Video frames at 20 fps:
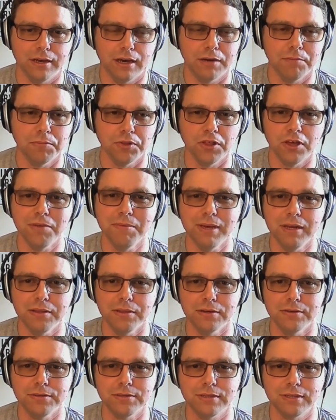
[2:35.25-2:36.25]
unemployment in
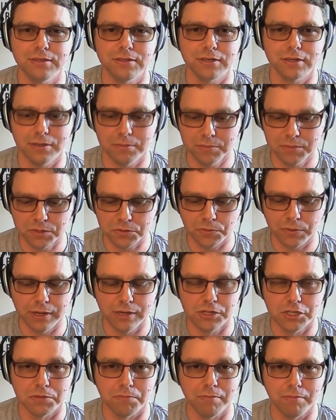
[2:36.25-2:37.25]
those systems,
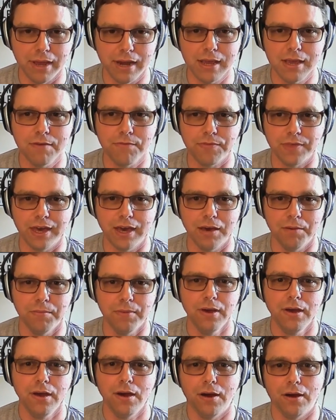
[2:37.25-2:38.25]
which many of
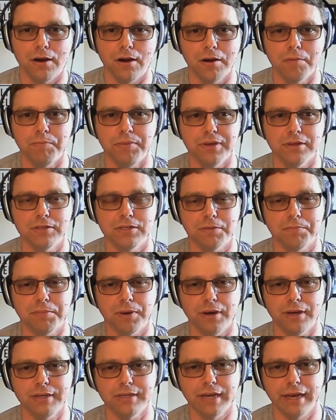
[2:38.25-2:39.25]
them are built
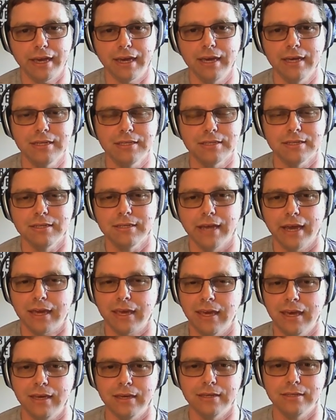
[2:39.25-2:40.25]
upon decades and
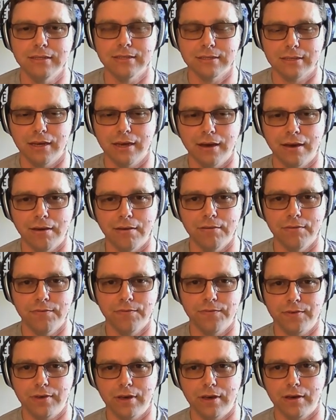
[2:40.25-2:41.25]
decades
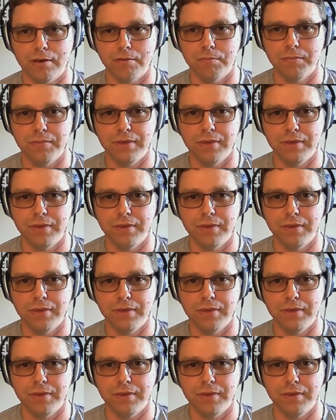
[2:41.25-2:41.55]
of um,